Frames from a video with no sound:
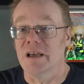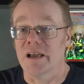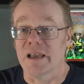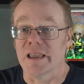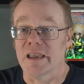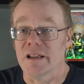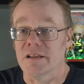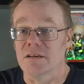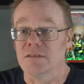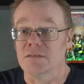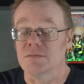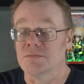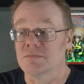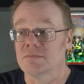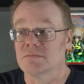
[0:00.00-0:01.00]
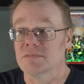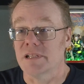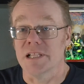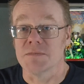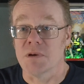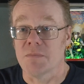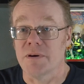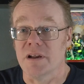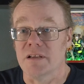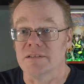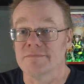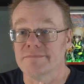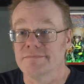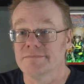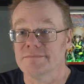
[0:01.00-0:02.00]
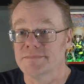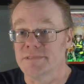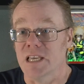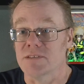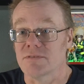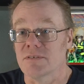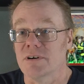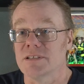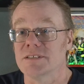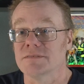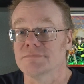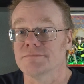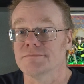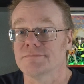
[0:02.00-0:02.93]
I gotta go cleanse my palate. Thanks for watching.